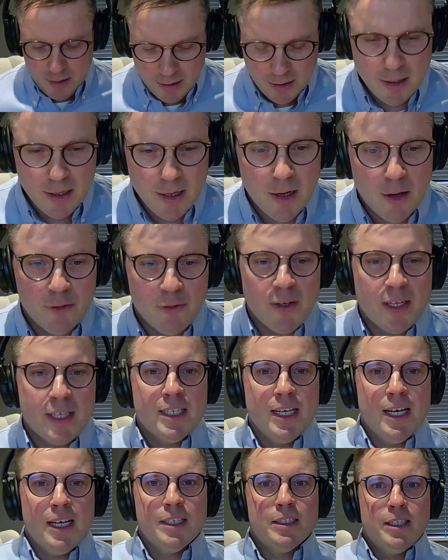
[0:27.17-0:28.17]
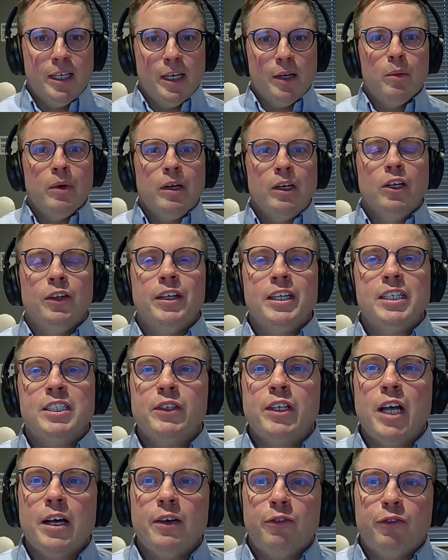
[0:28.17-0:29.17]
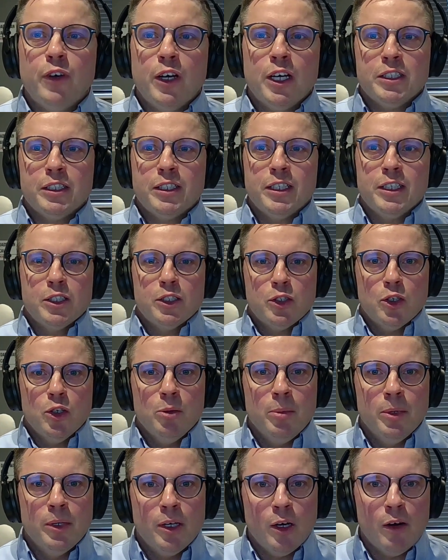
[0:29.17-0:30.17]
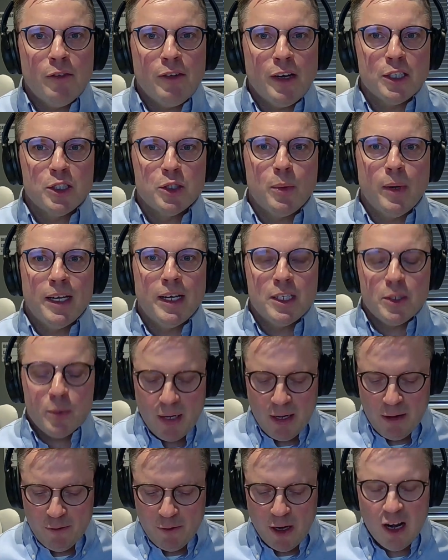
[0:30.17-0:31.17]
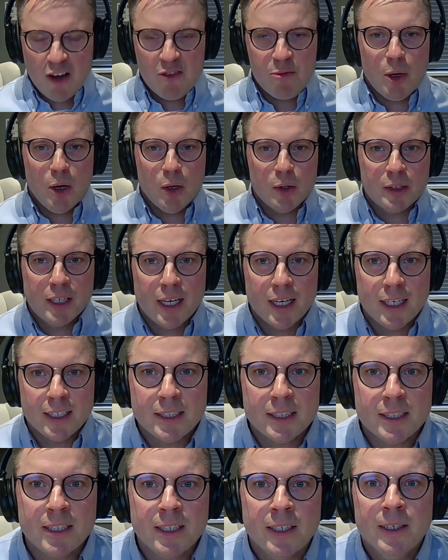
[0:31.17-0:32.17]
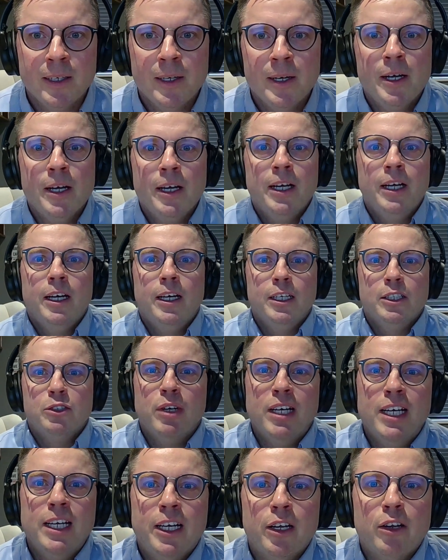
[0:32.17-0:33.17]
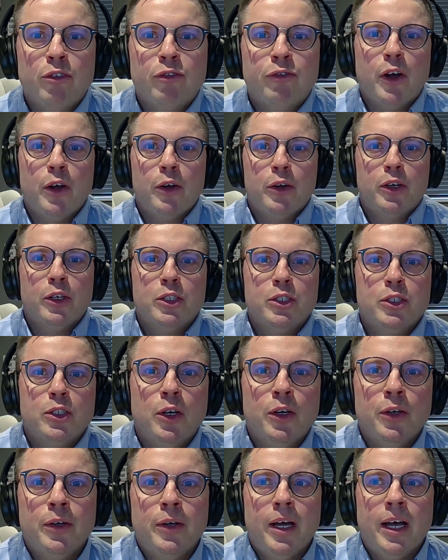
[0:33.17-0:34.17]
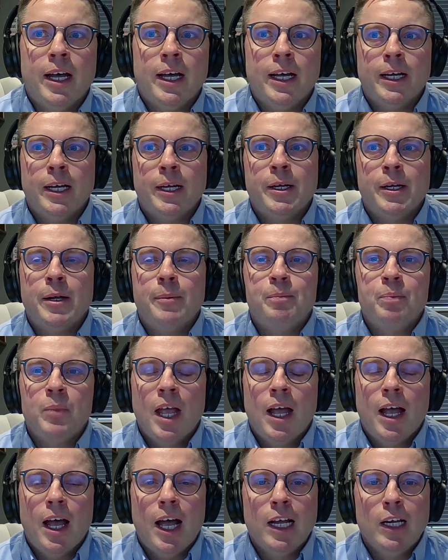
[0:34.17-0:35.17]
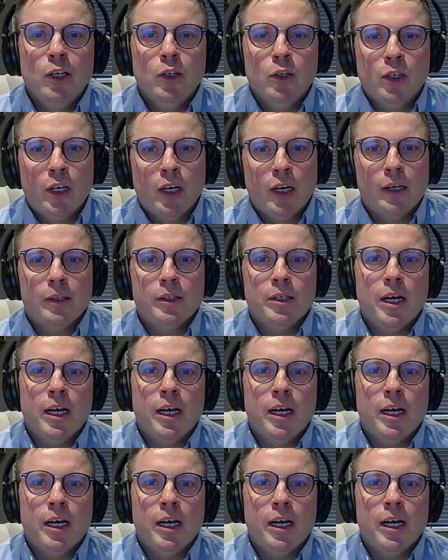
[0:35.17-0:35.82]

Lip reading: Oh, fantastic. Well, look, this first instalment of our 2025 podcast is really going to focus on a look at